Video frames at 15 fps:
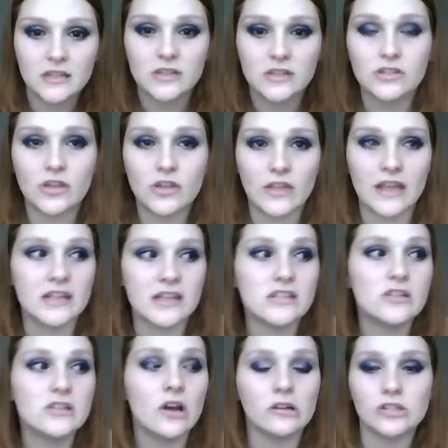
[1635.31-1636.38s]
so that it's
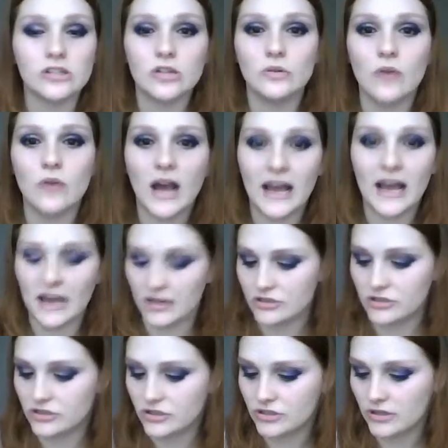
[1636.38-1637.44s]
not too
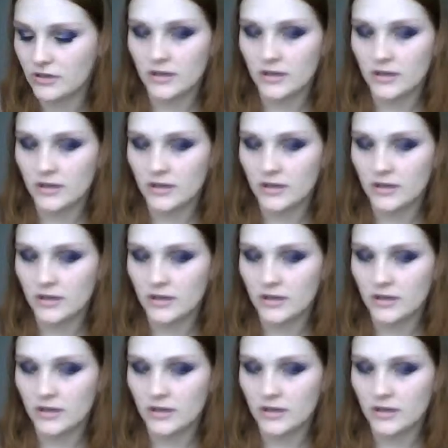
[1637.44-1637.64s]
harsh,